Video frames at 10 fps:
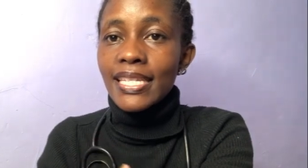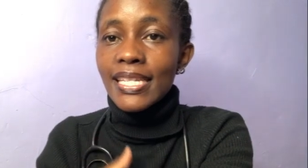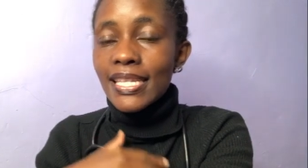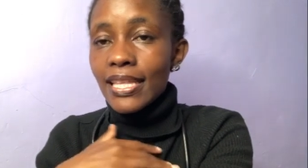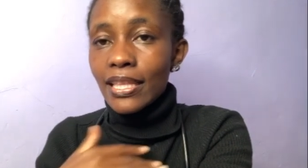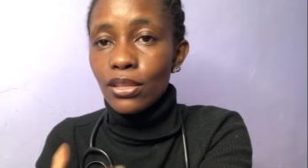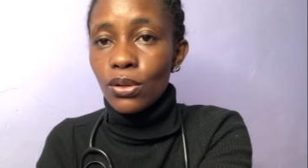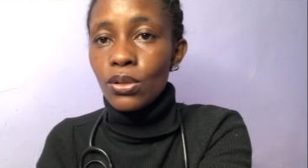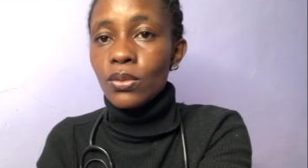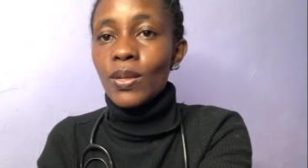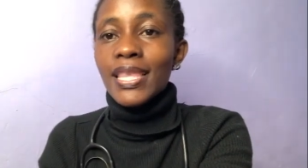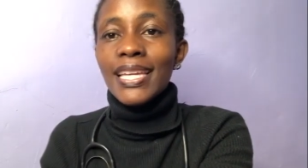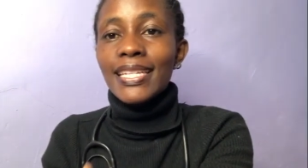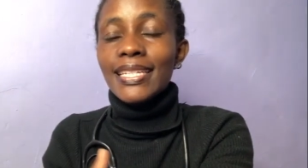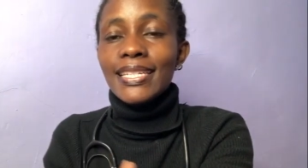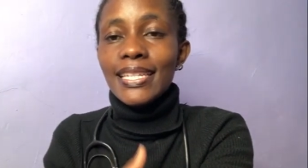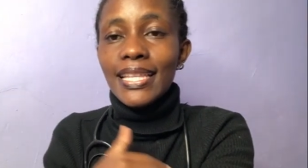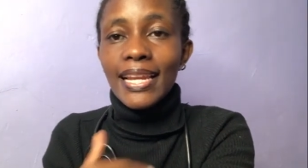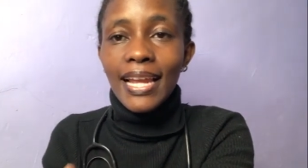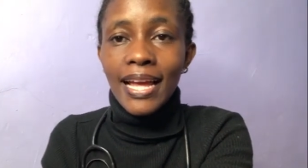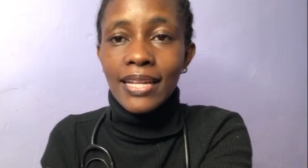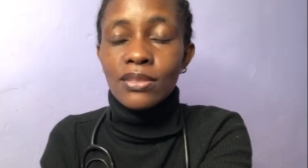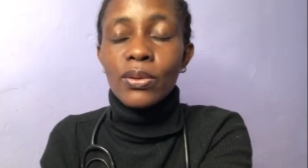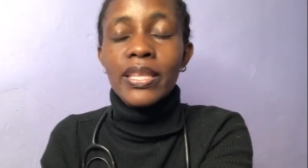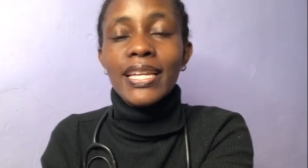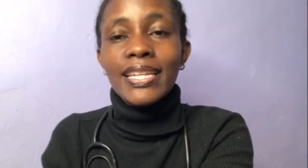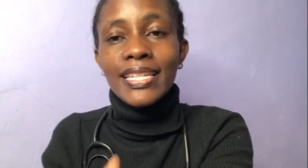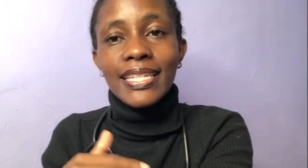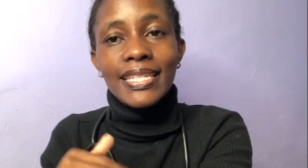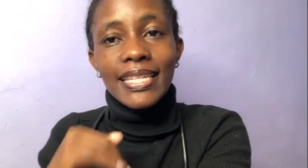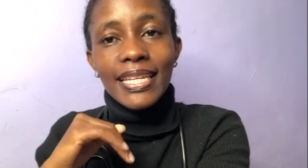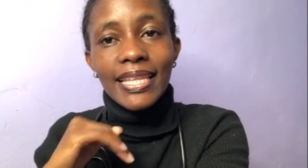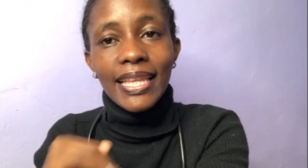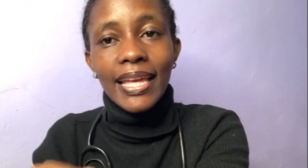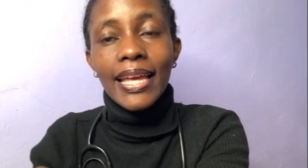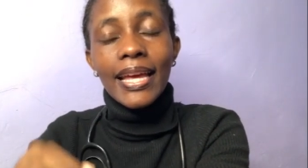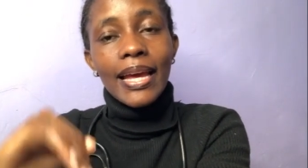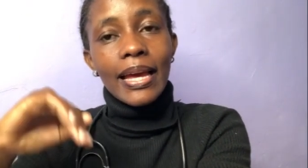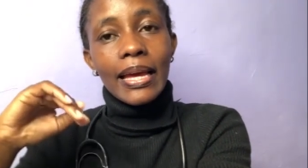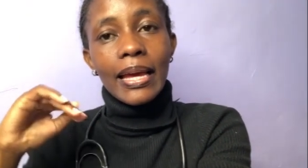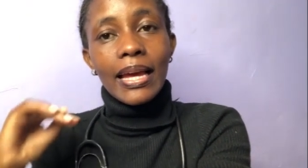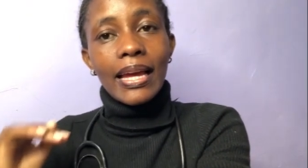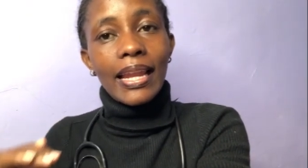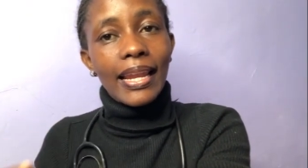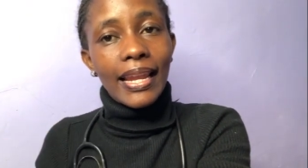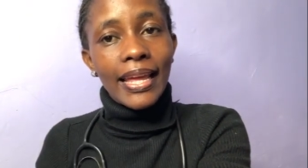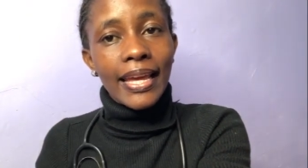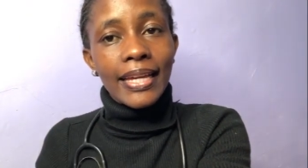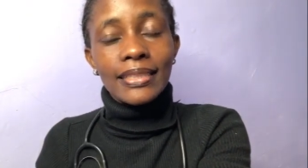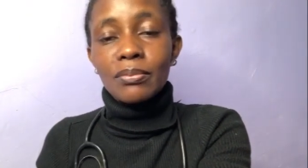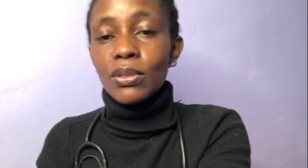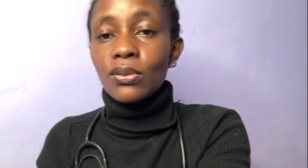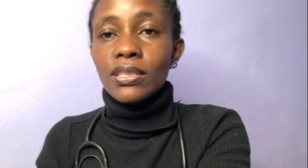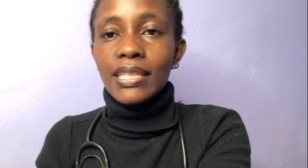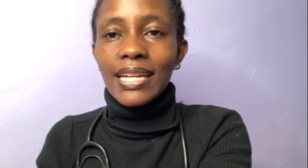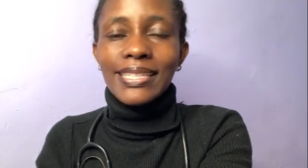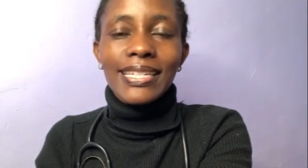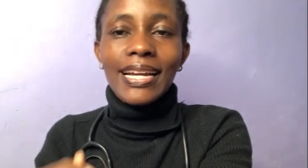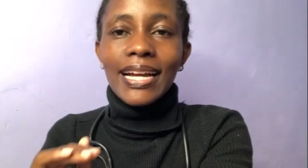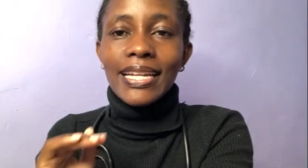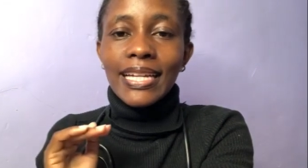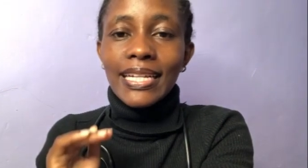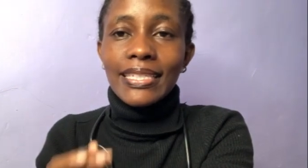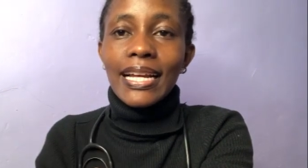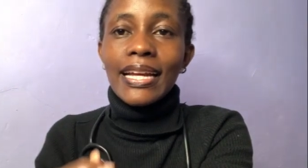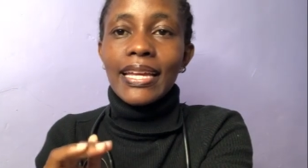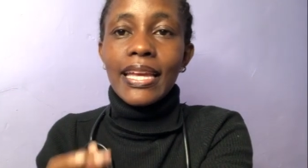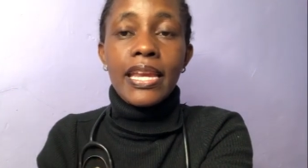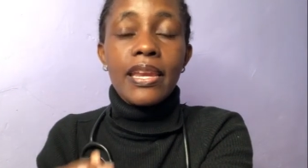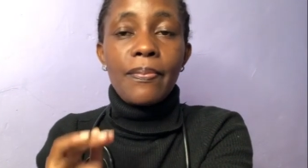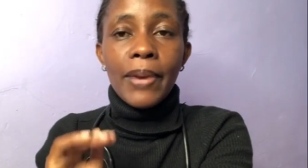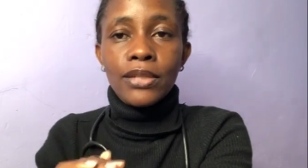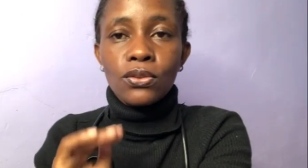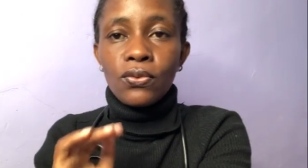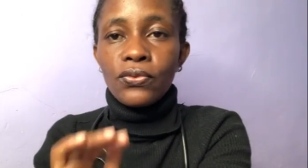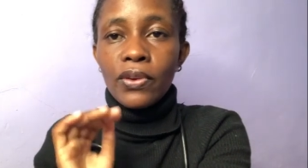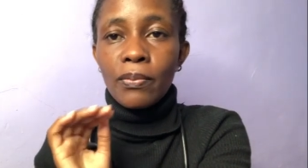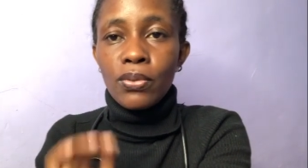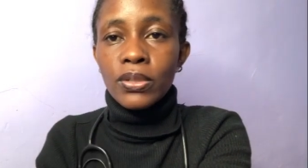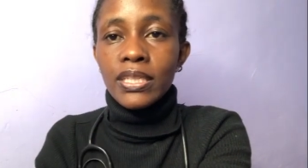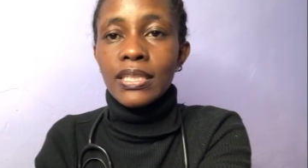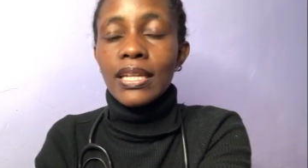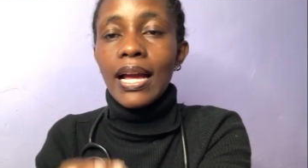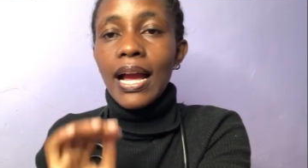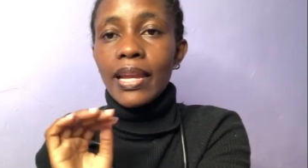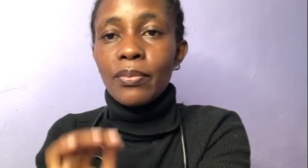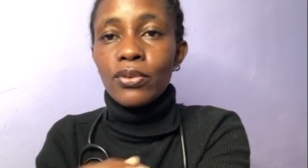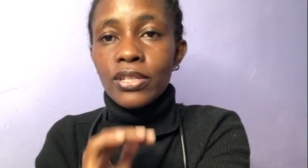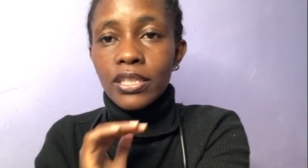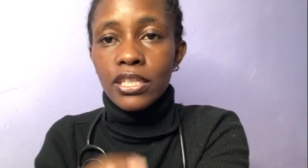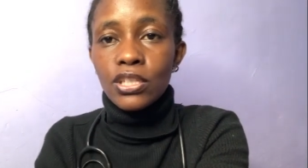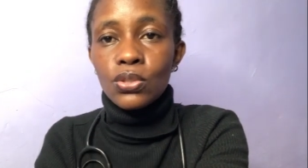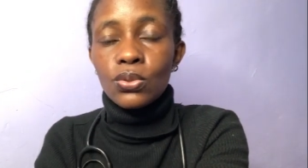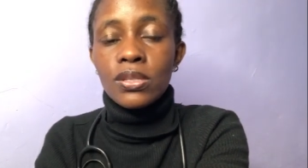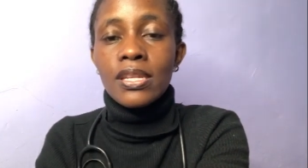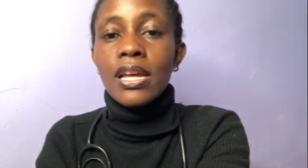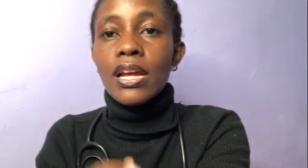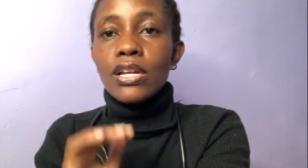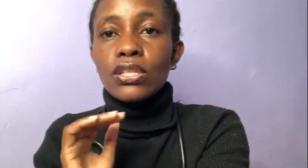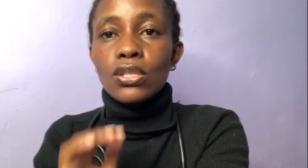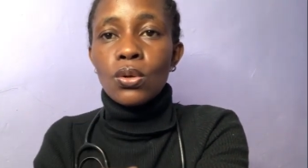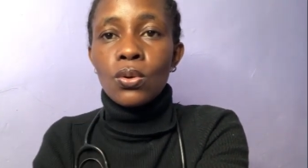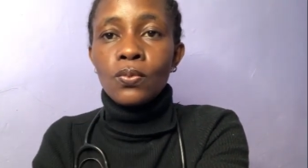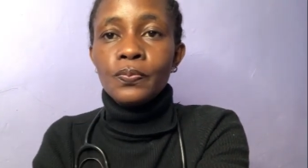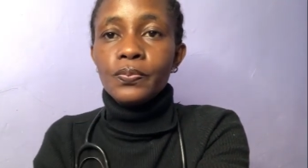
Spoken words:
is in the throat, whether it is in the lungs, whether it is in the legs, because cancer can attack any part of your body and body tissues. So